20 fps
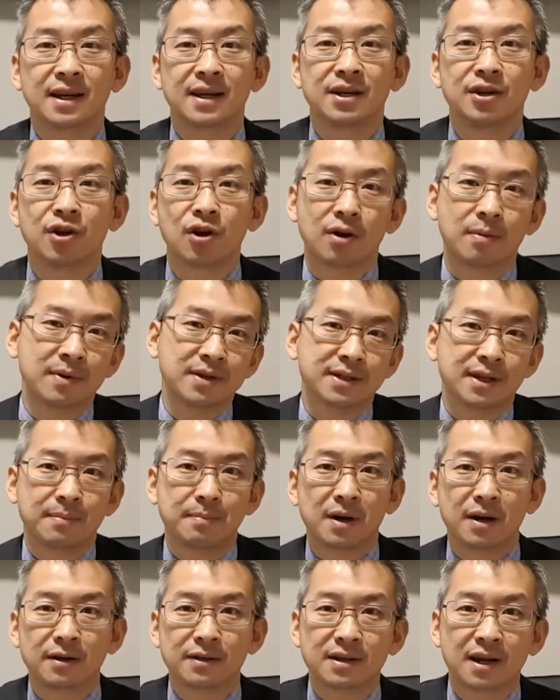enormous
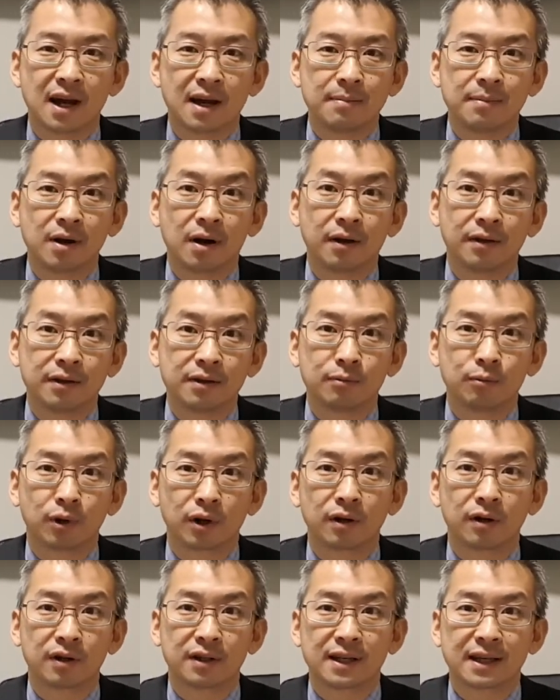amount of time on
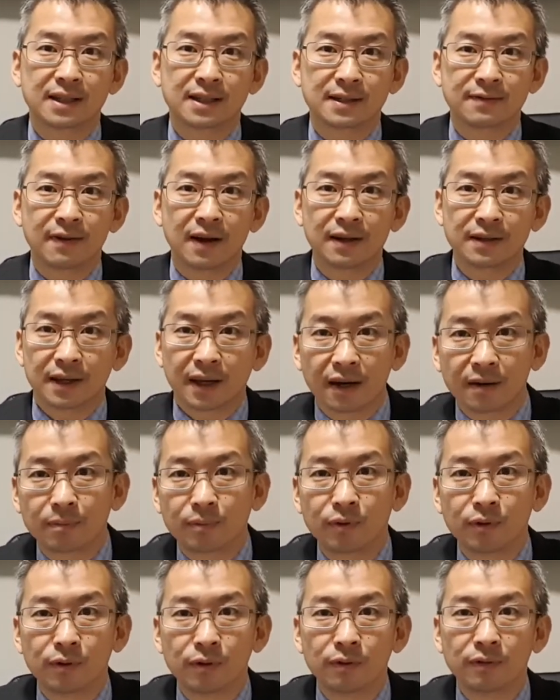working with this file to get
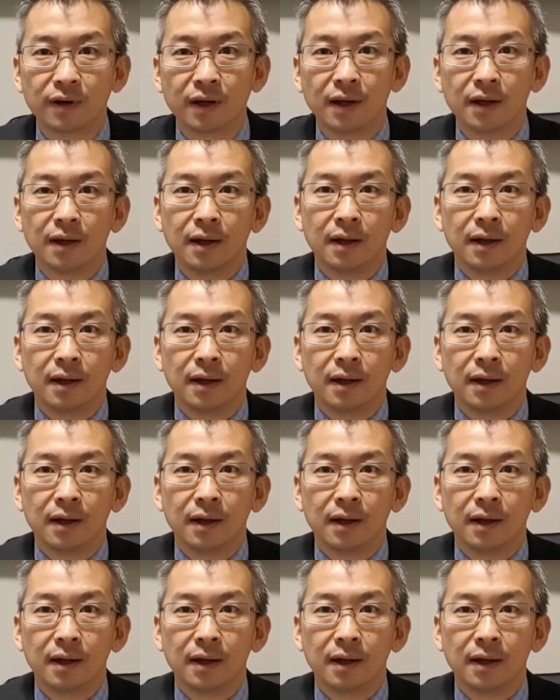approved,